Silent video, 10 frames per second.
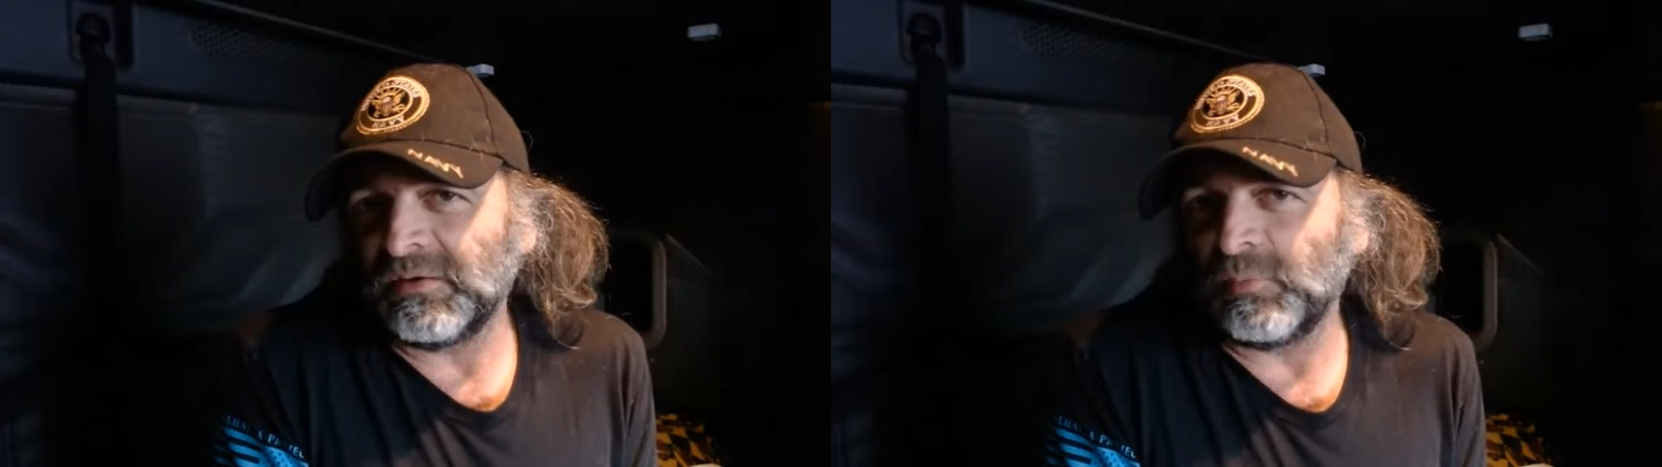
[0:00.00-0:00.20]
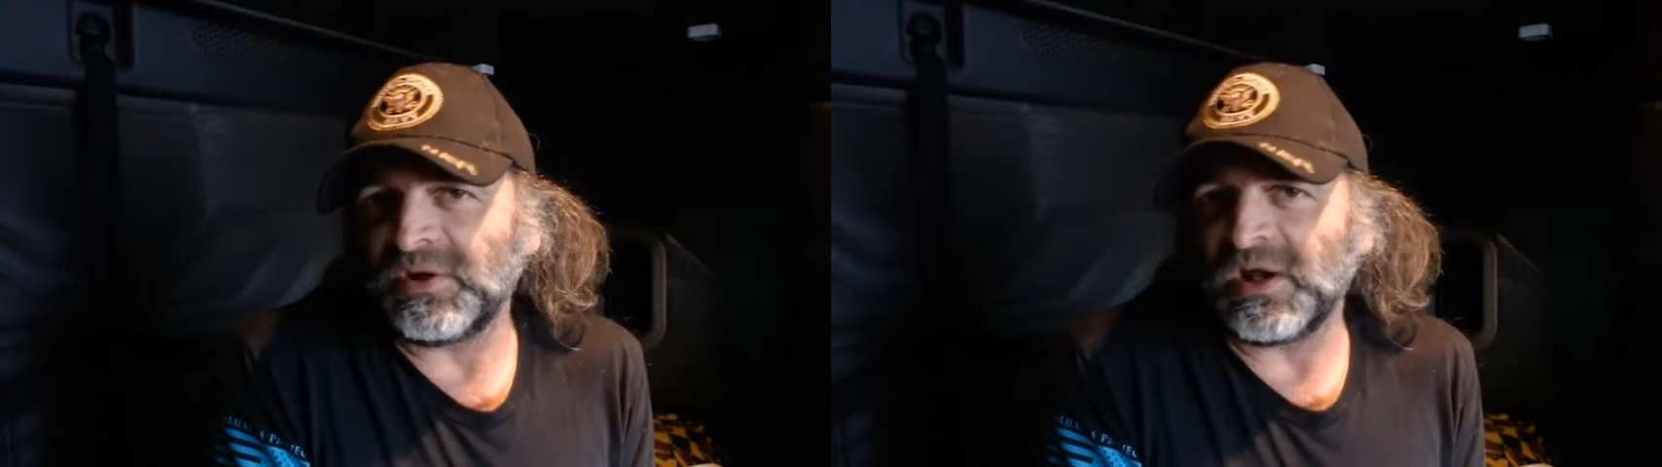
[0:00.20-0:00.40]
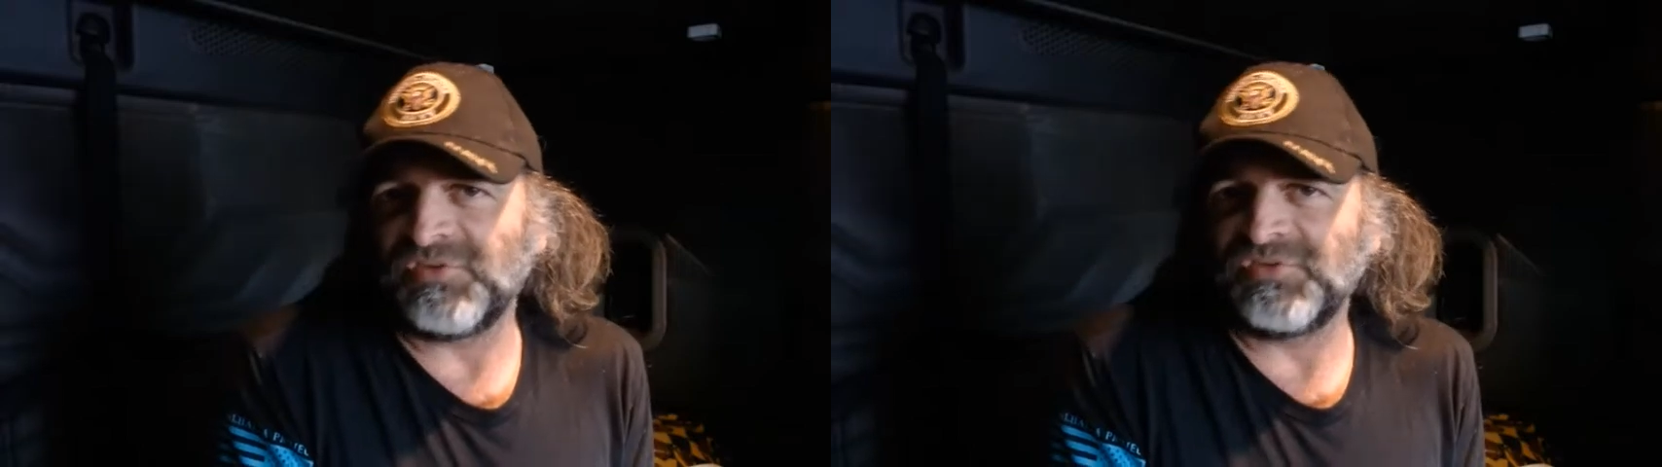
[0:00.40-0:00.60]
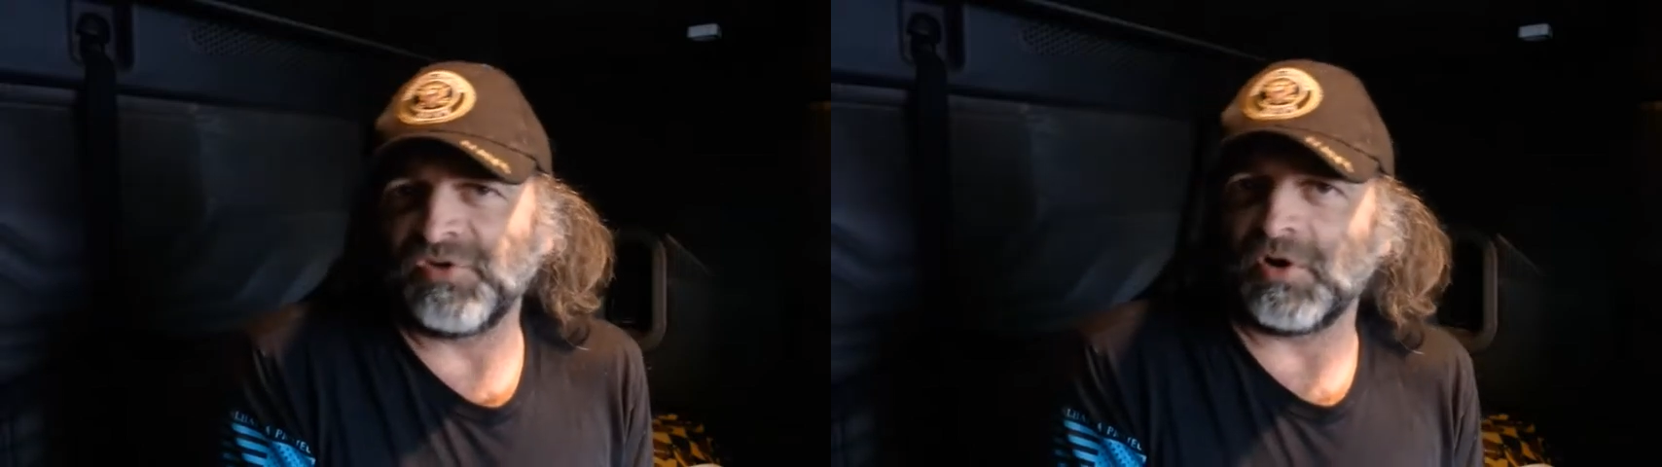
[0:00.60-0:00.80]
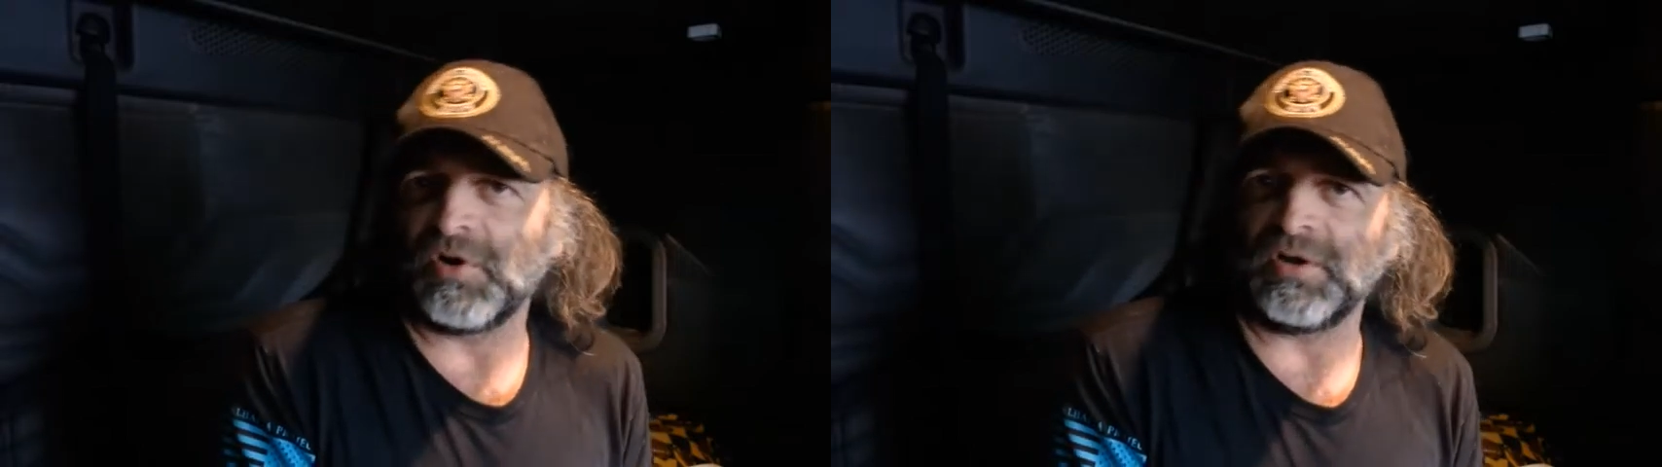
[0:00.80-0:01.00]
when I
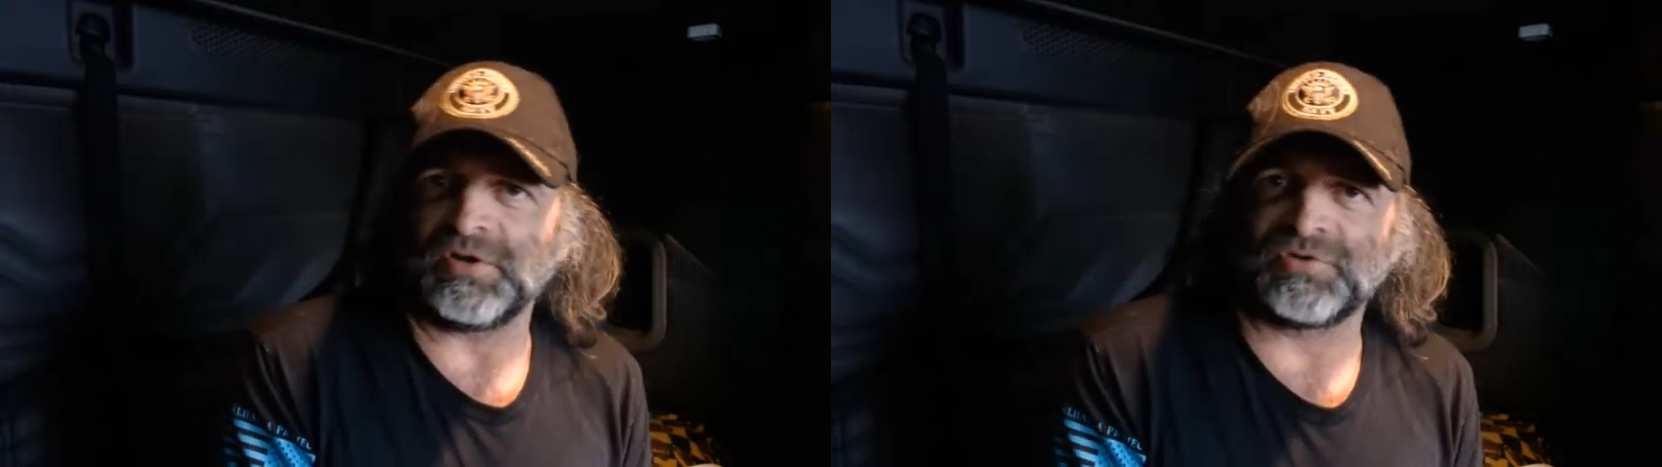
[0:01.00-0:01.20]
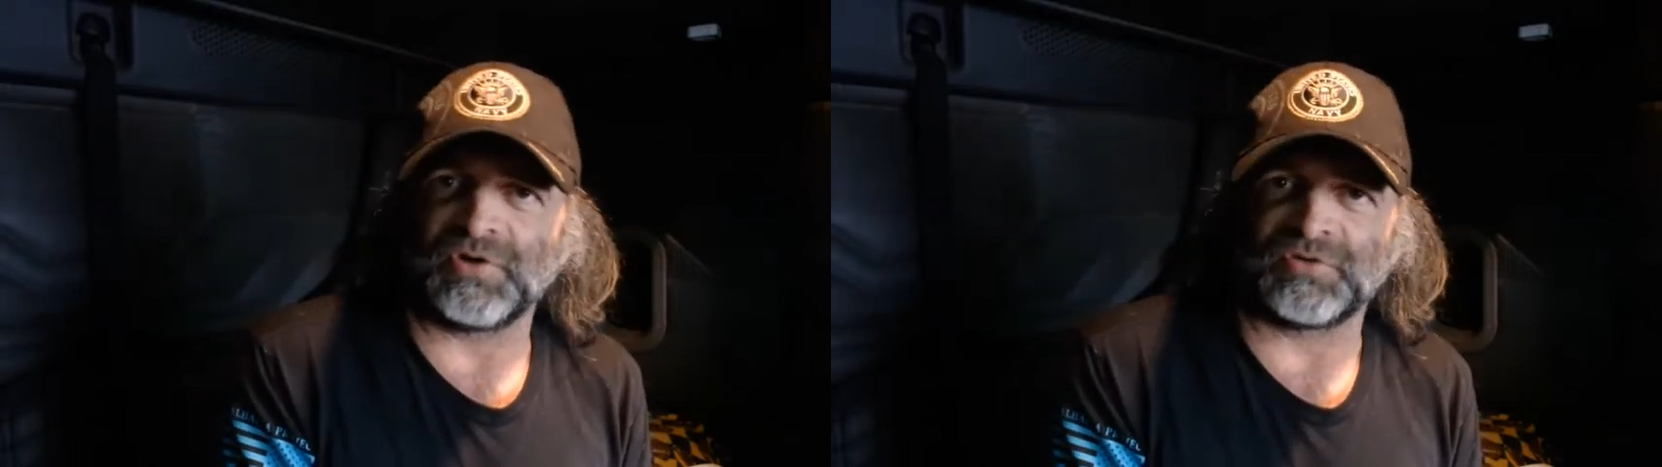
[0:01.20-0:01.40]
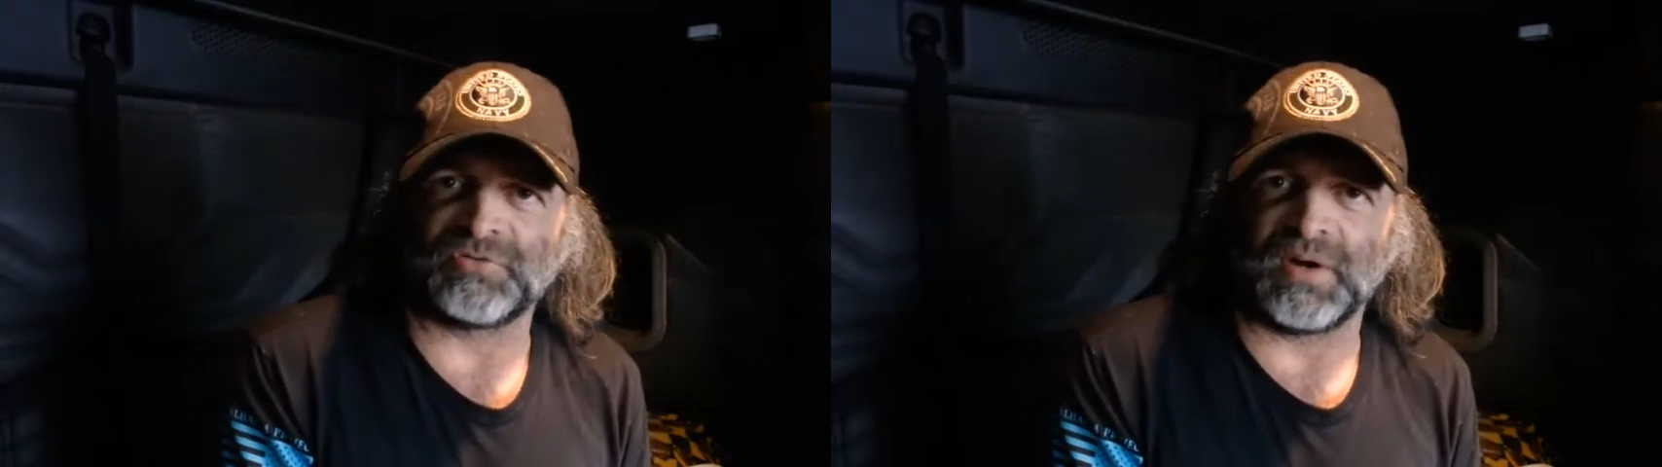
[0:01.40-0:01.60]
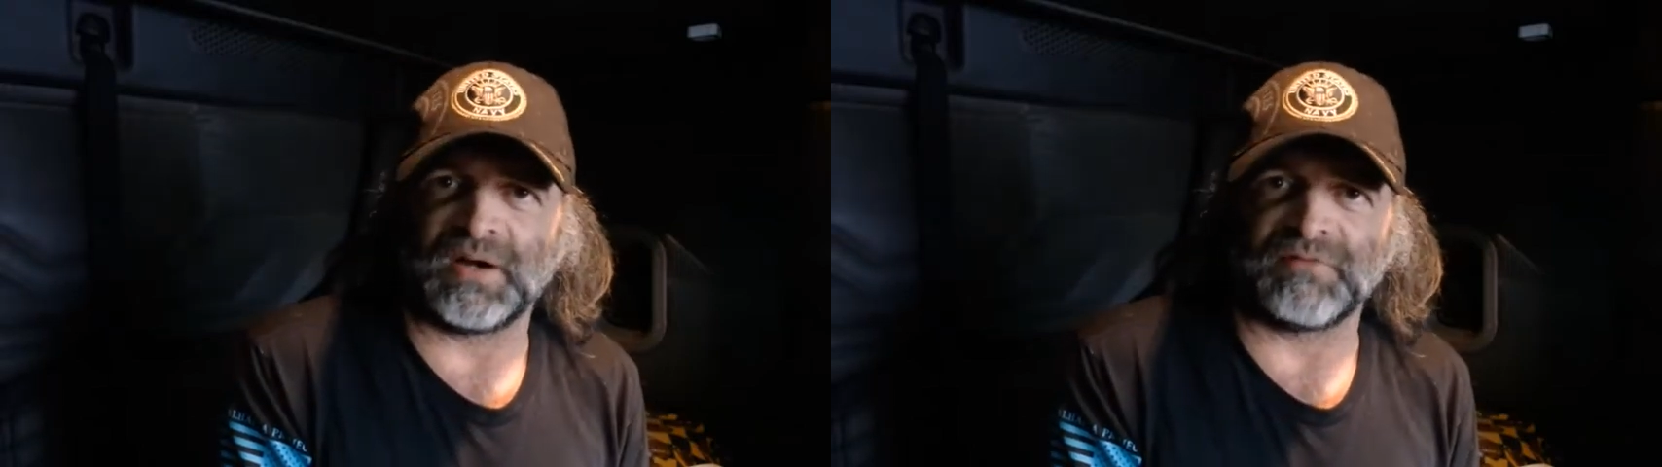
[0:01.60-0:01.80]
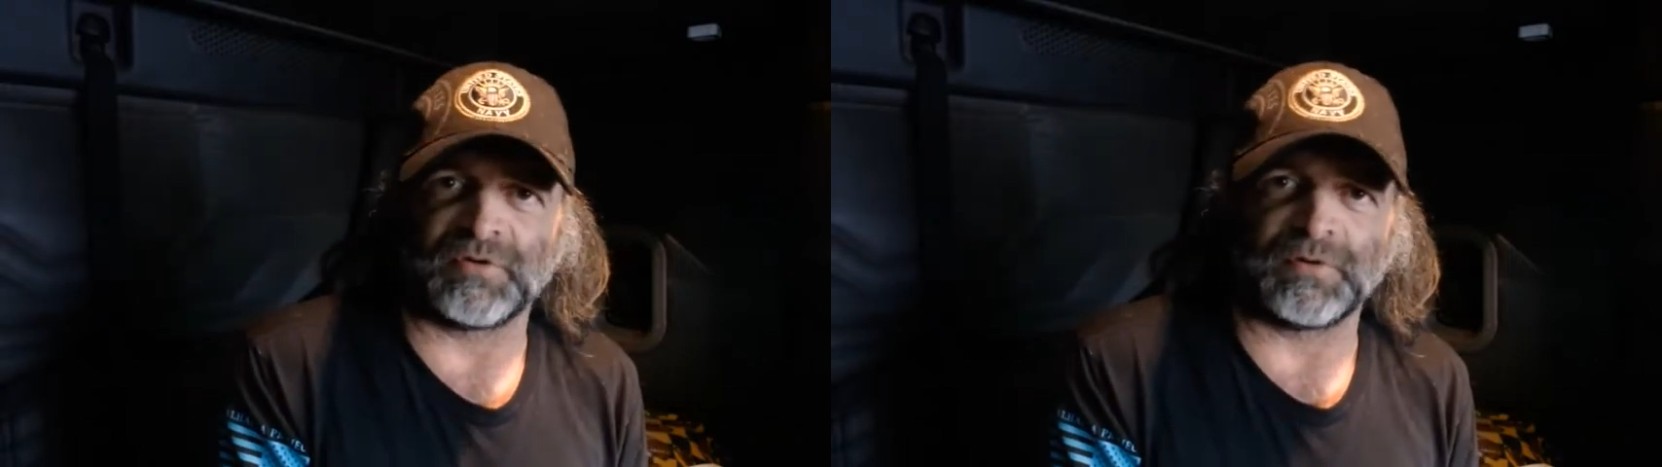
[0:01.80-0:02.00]
saw a truck
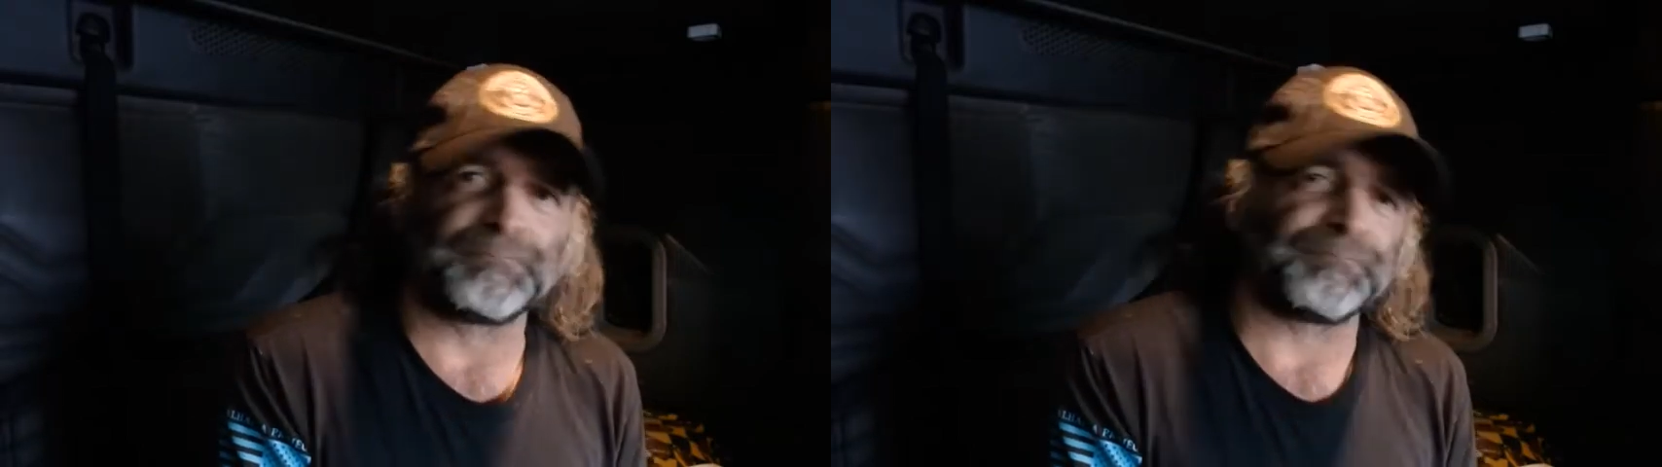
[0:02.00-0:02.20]
driver